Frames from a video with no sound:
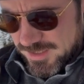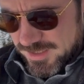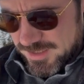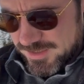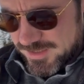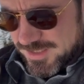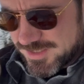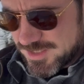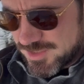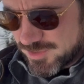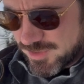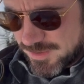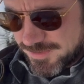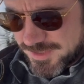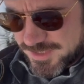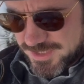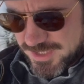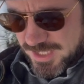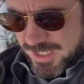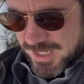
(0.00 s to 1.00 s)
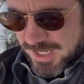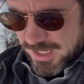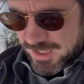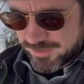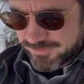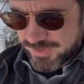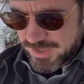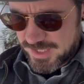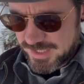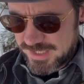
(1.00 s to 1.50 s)
these inscriptions
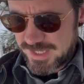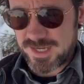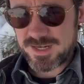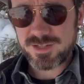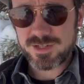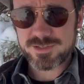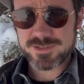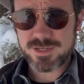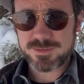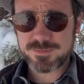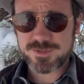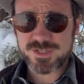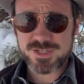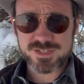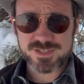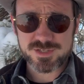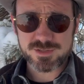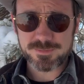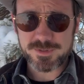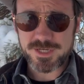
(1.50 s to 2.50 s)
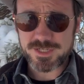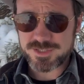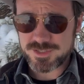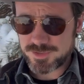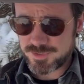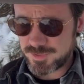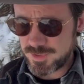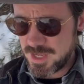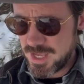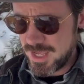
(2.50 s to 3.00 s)
have catalog numbers, as so many
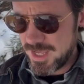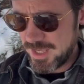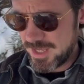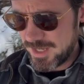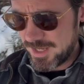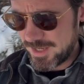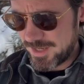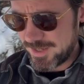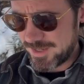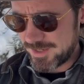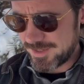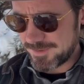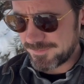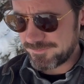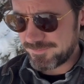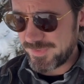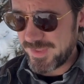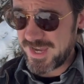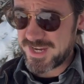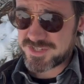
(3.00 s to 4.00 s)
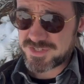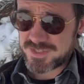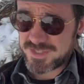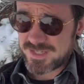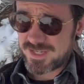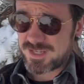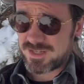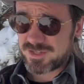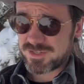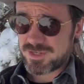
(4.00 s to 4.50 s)
do. Uh, actually, the
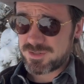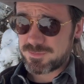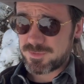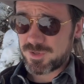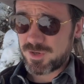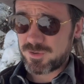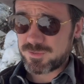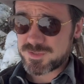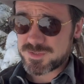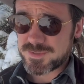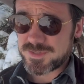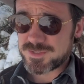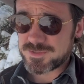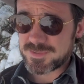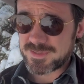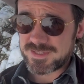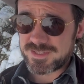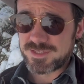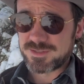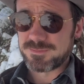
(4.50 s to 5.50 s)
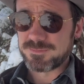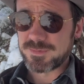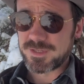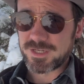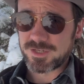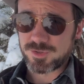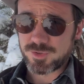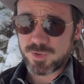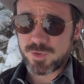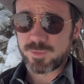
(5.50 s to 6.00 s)
catalog number always begins with N,
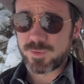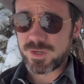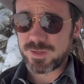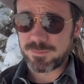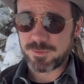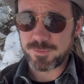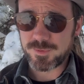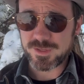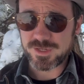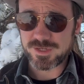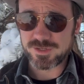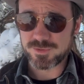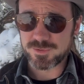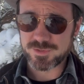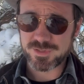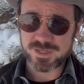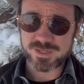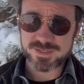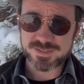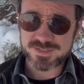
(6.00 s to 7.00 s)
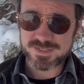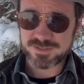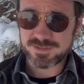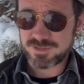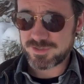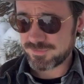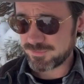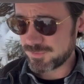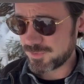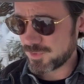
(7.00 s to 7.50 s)
meaning Norway, but we could ignore that because they are
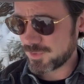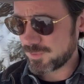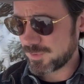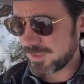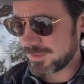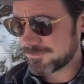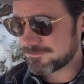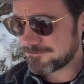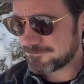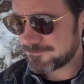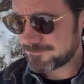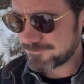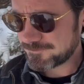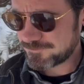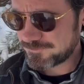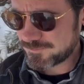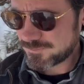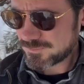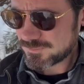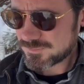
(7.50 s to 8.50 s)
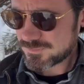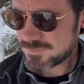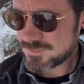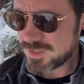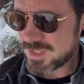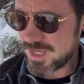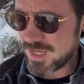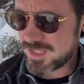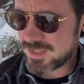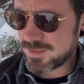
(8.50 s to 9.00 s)
all from Norway.
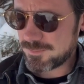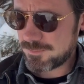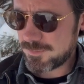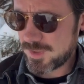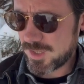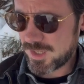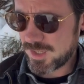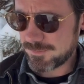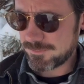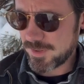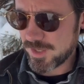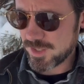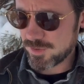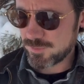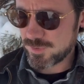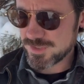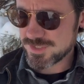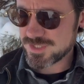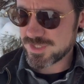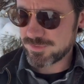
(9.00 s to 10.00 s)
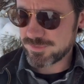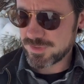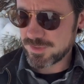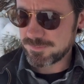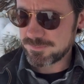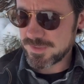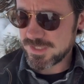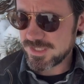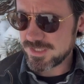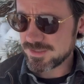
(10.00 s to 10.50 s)
And the uh, Bergen ones start with a
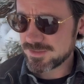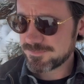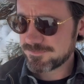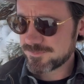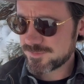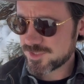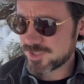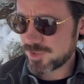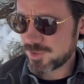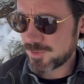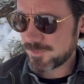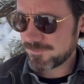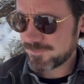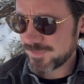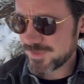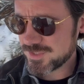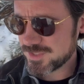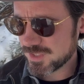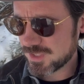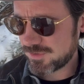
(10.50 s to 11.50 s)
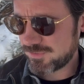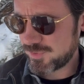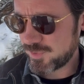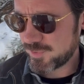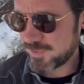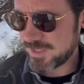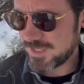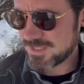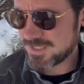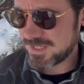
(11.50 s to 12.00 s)
B. So let's look at a few
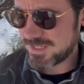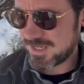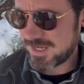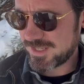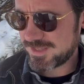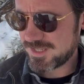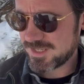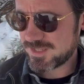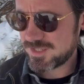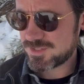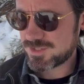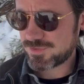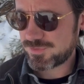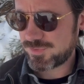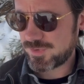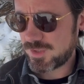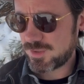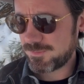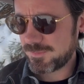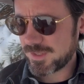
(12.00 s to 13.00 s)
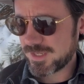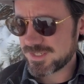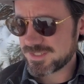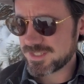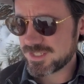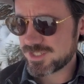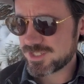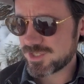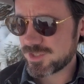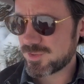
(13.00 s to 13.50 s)
of these. I, I think these are fun because
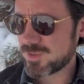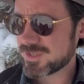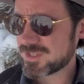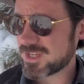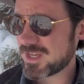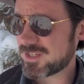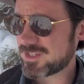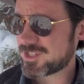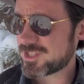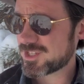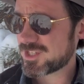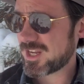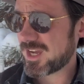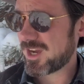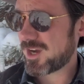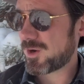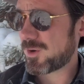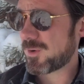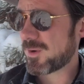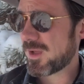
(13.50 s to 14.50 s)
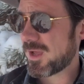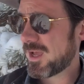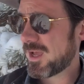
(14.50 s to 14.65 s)
they show us just how